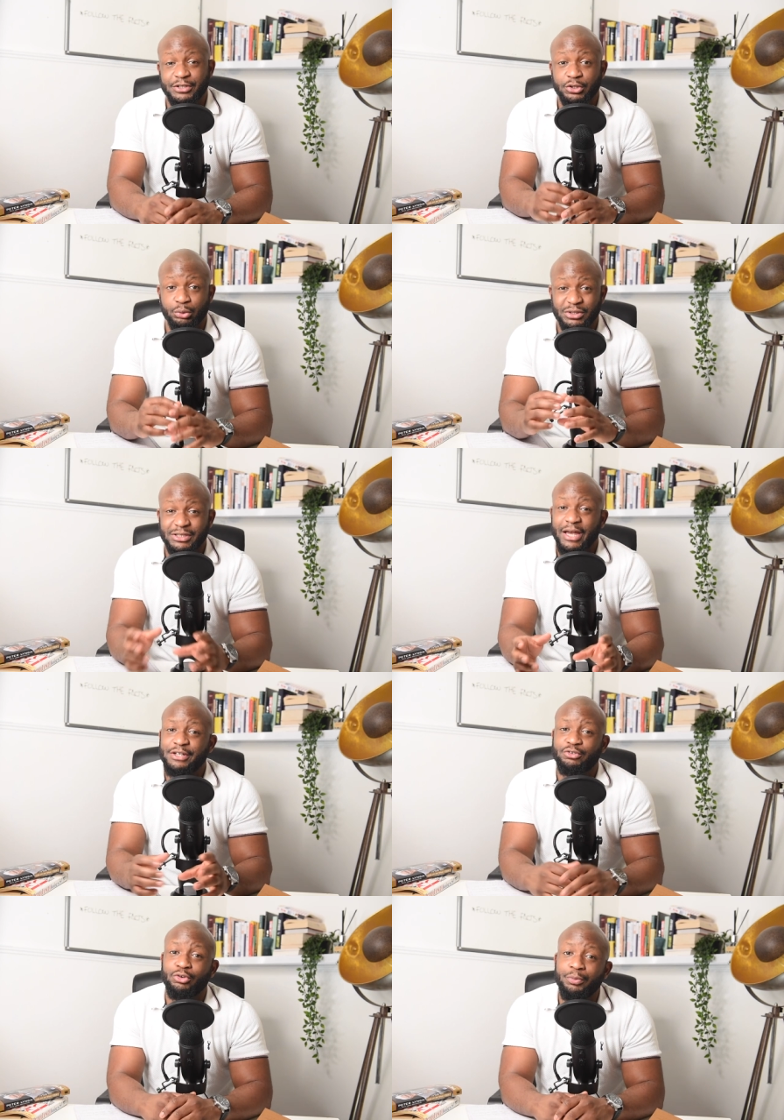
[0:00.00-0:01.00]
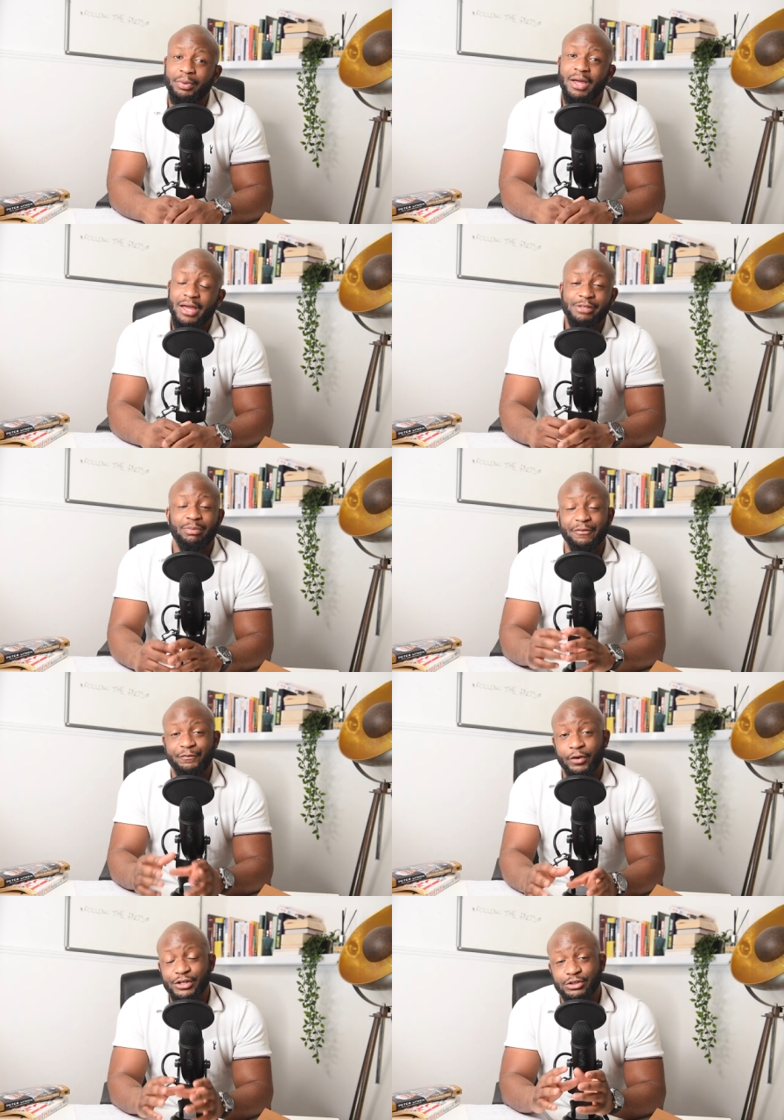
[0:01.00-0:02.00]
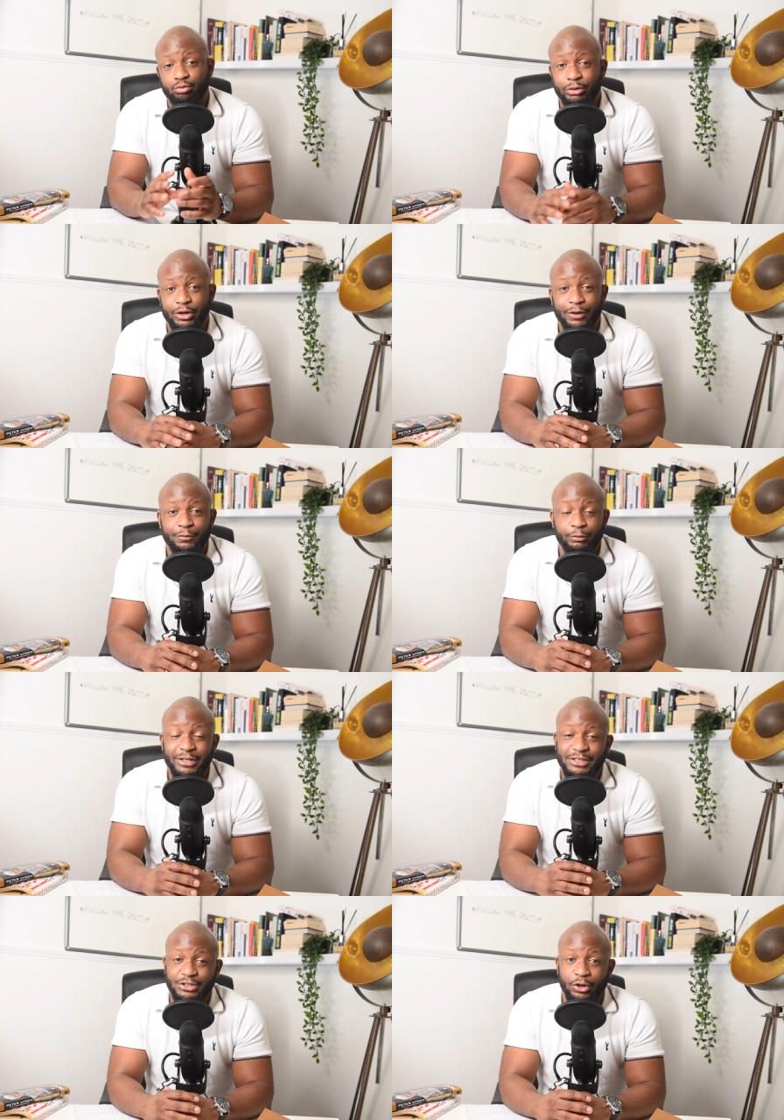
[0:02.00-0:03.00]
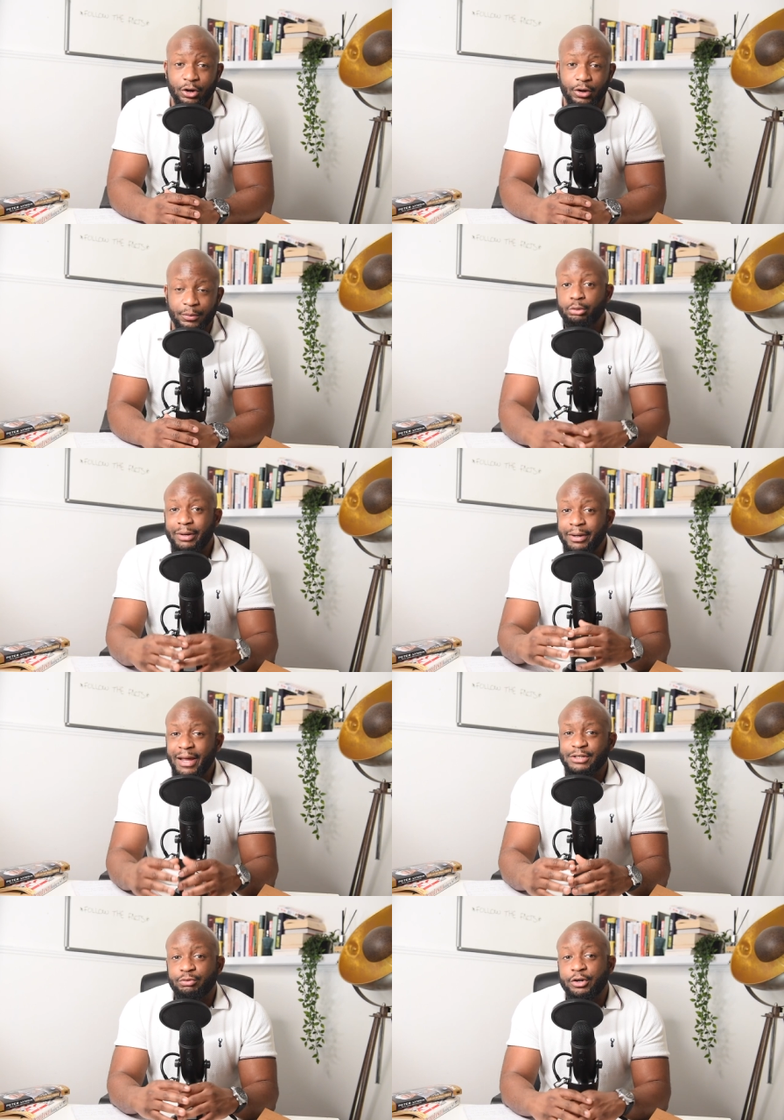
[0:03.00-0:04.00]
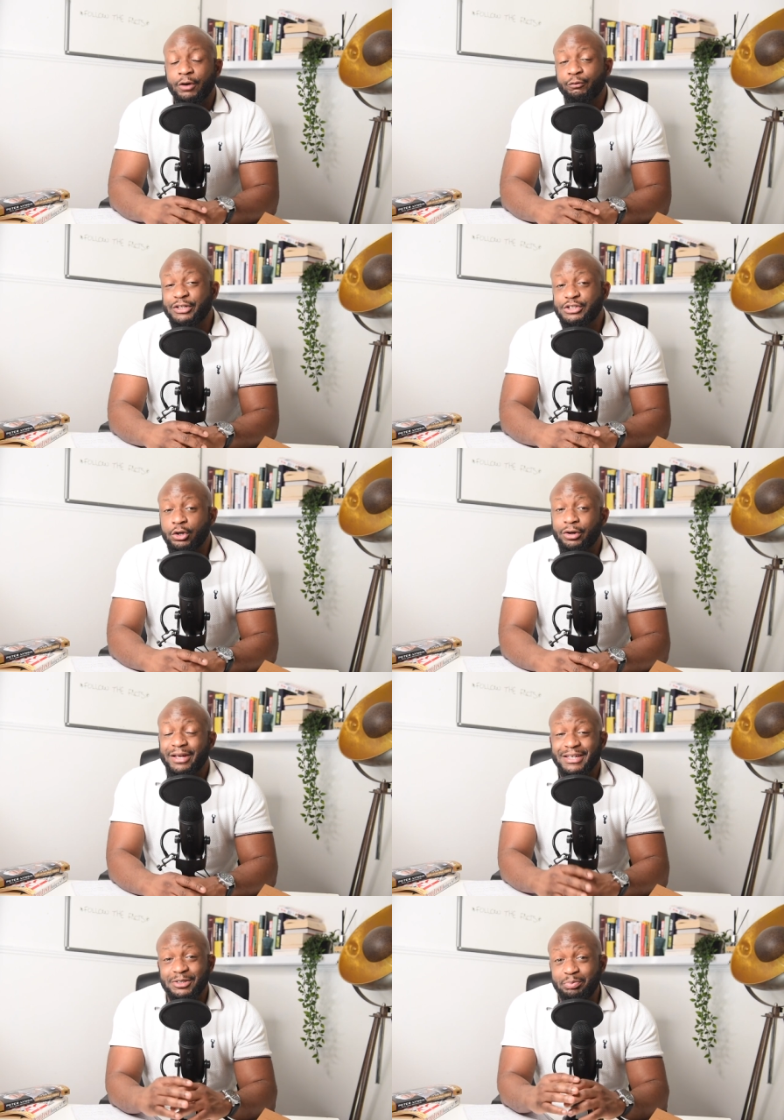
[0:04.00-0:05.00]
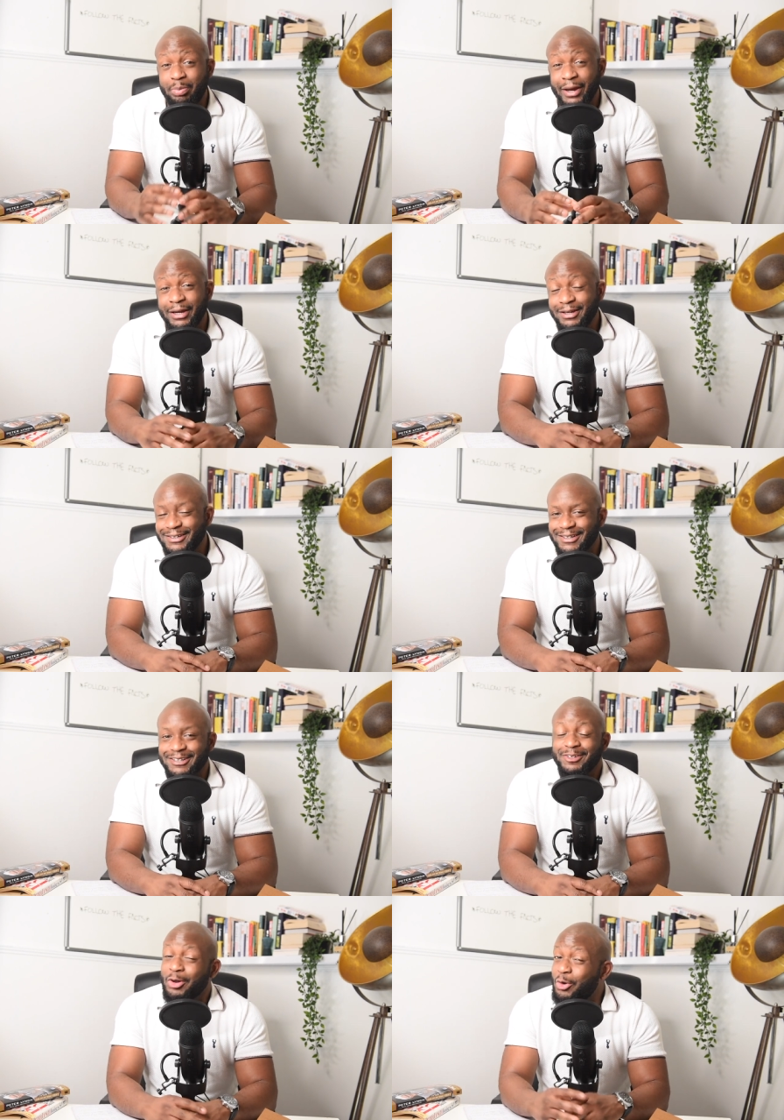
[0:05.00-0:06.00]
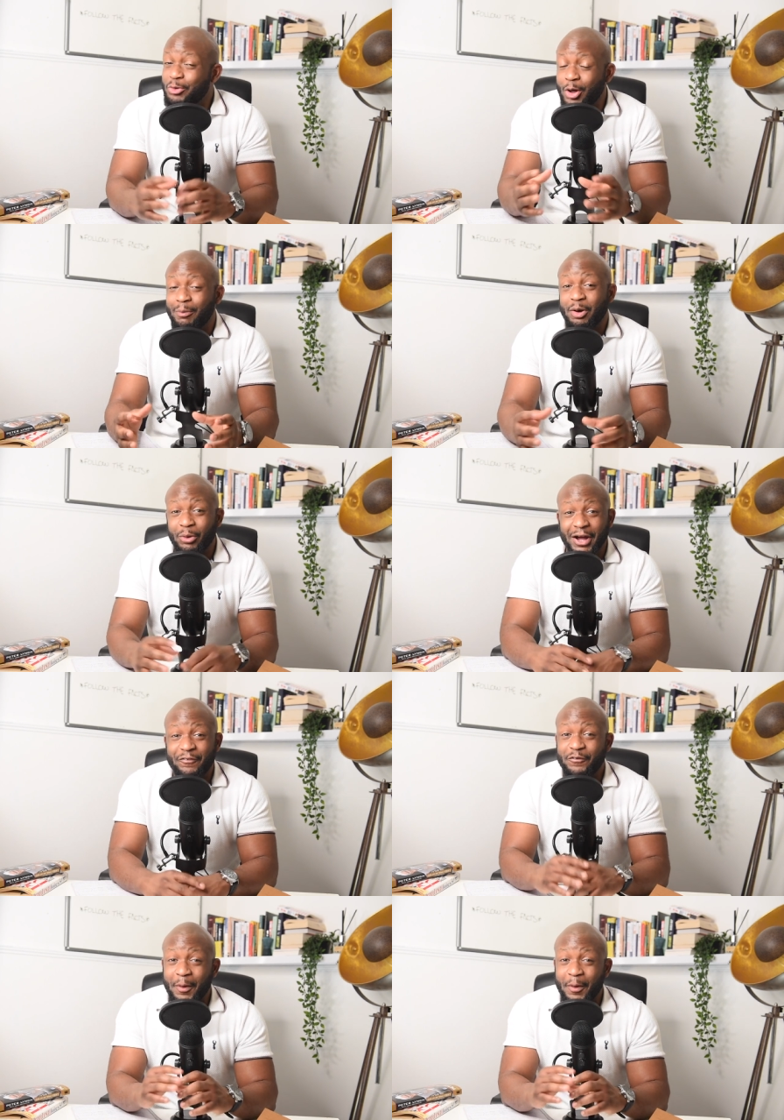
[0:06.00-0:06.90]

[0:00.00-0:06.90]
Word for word: So Sage Group is my first recovery stock. So my next recovery stock is BAE. No, not my wife.